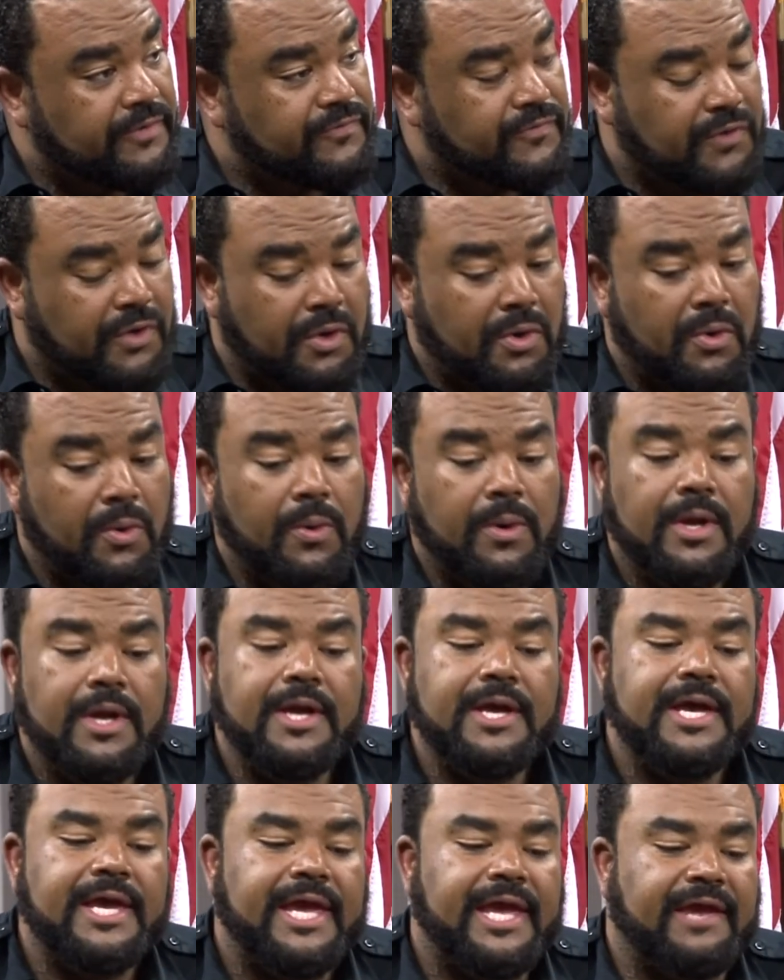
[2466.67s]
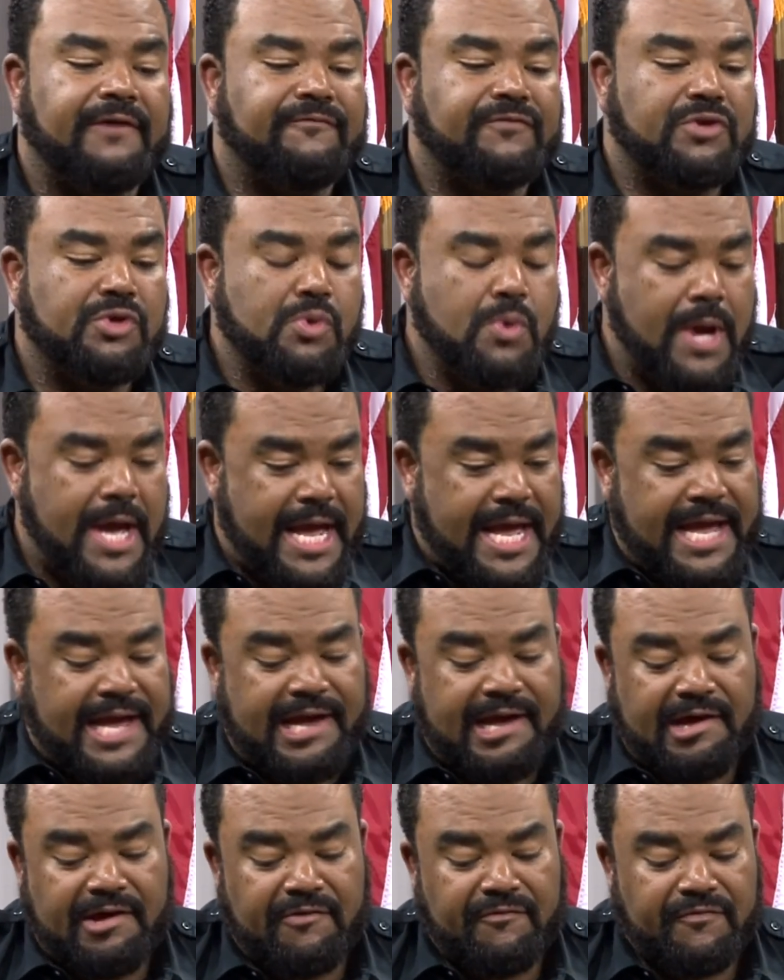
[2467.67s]
So if you
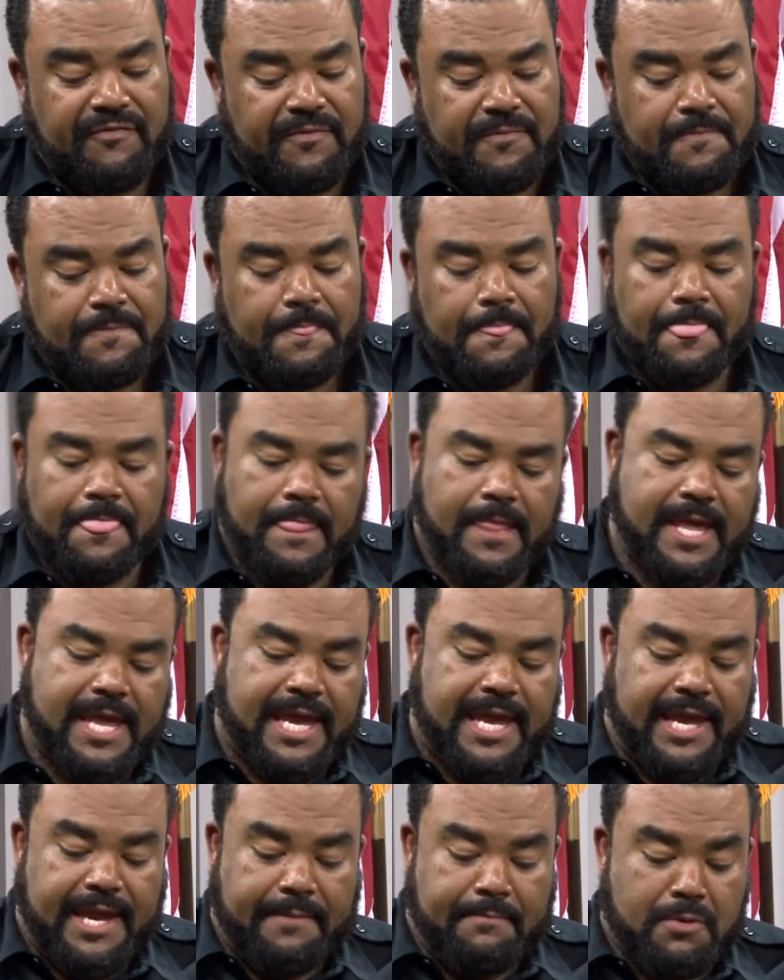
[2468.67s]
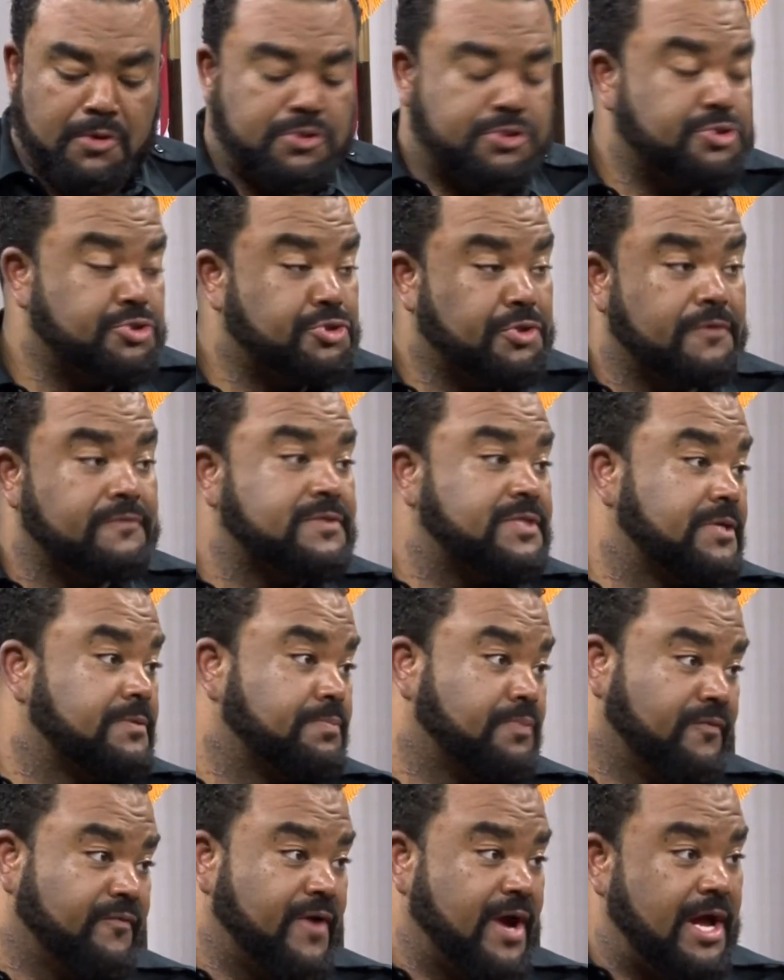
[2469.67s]
have a merchant services
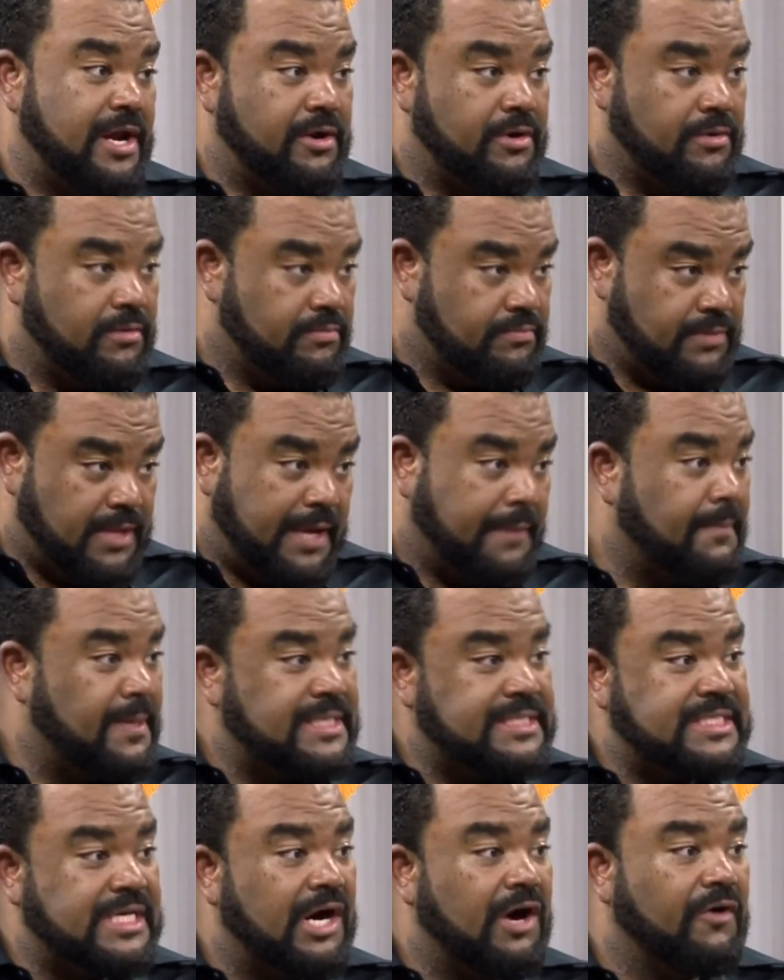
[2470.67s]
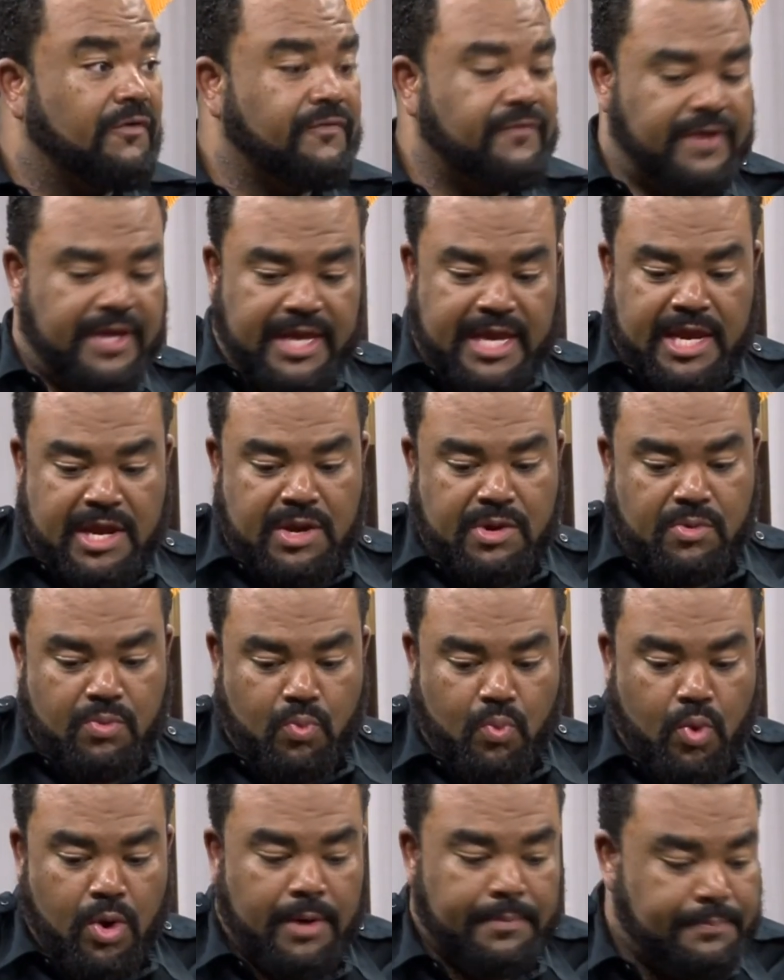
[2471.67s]
provider like myself in
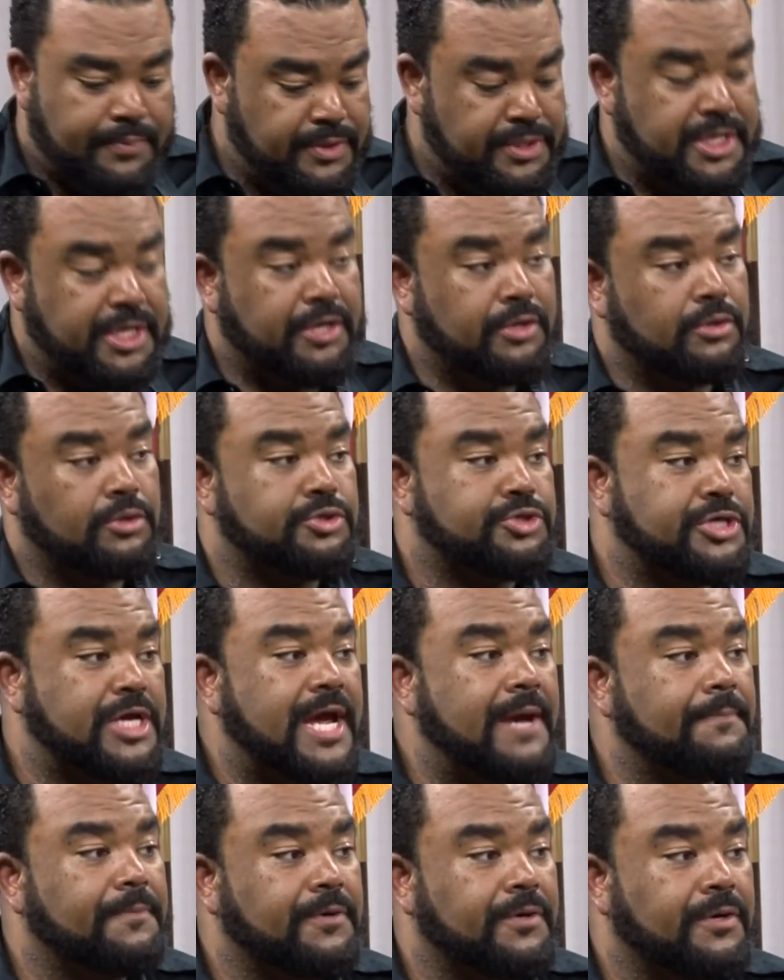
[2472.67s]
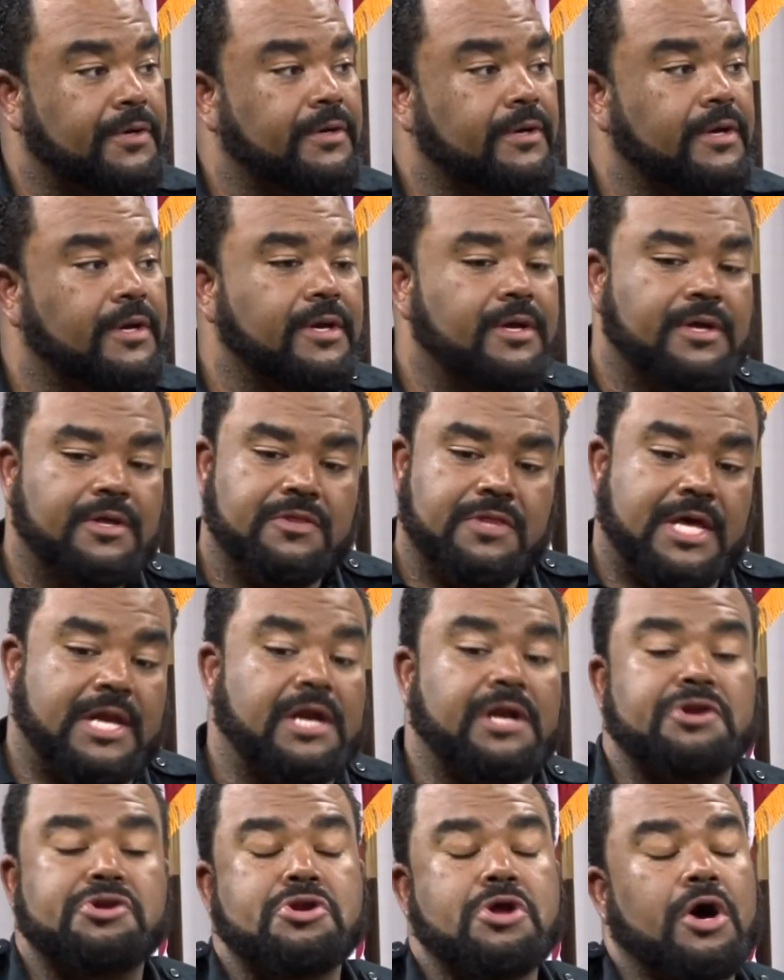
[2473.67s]
one particular chapter, then
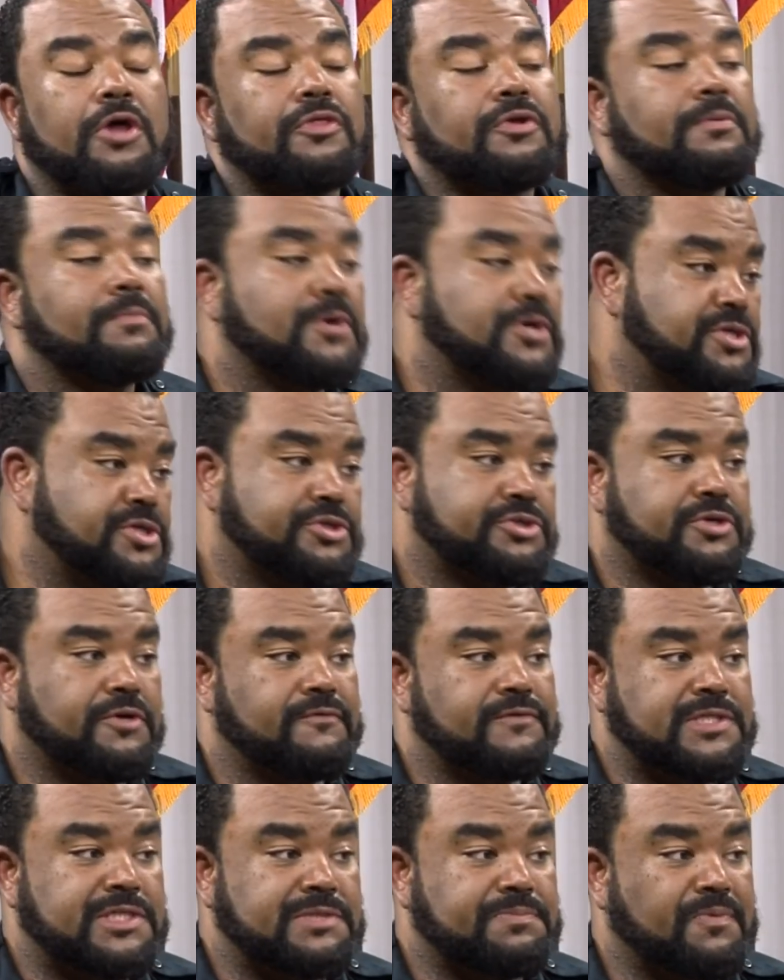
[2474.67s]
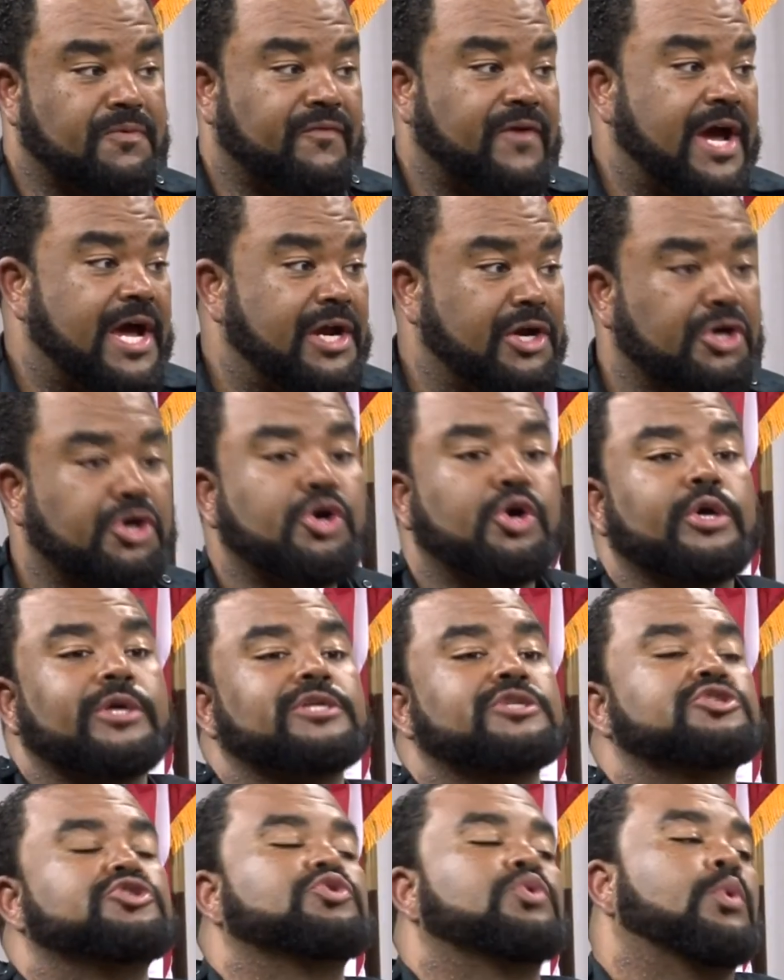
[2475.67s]
another merchant services provider
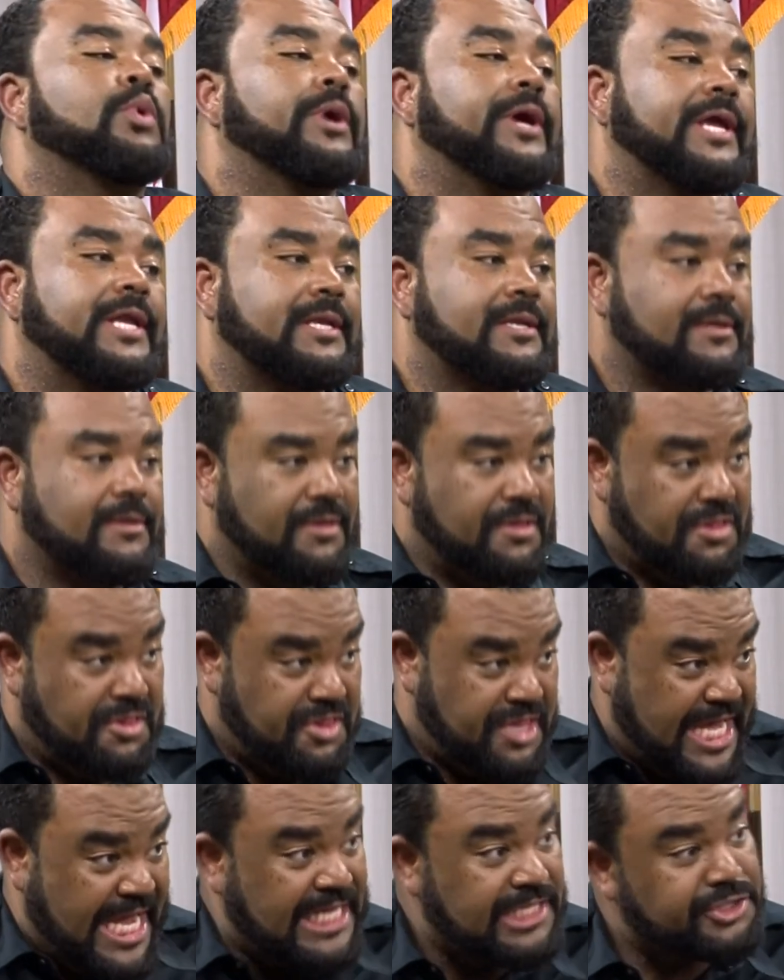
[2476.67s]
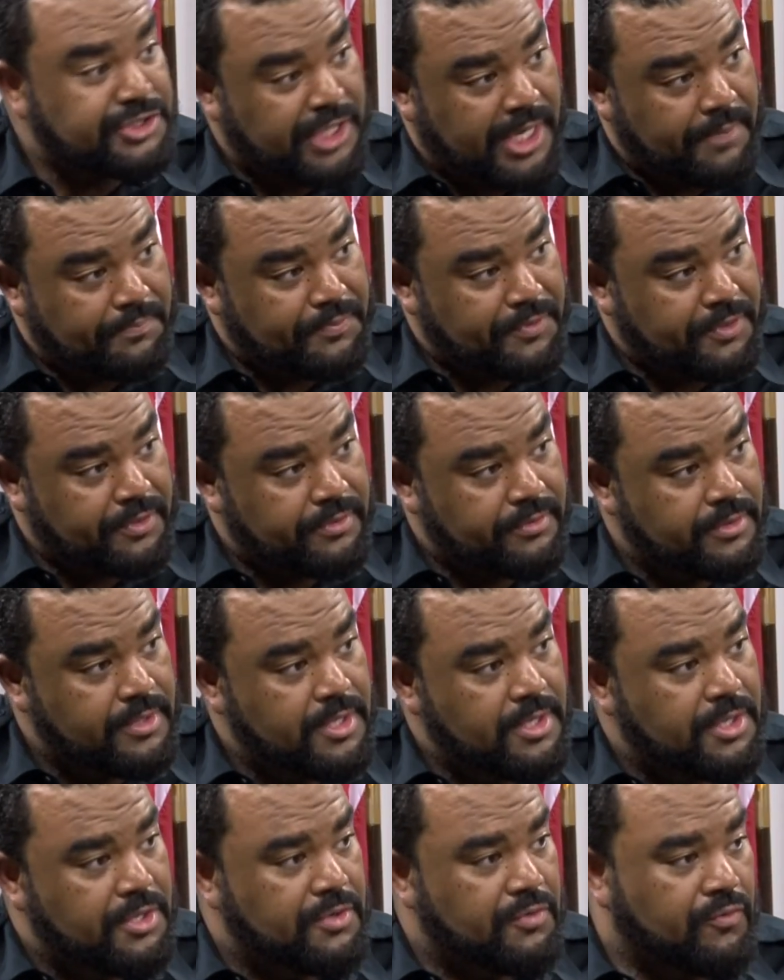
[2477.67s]
couldn't join that chapter,
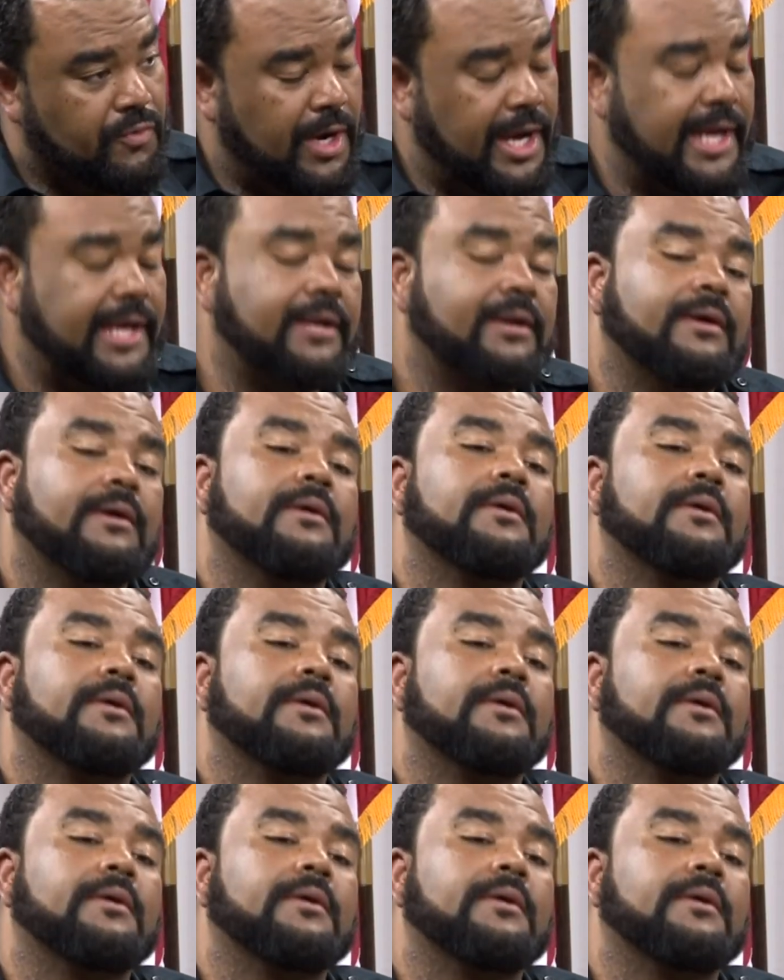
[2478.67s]
right?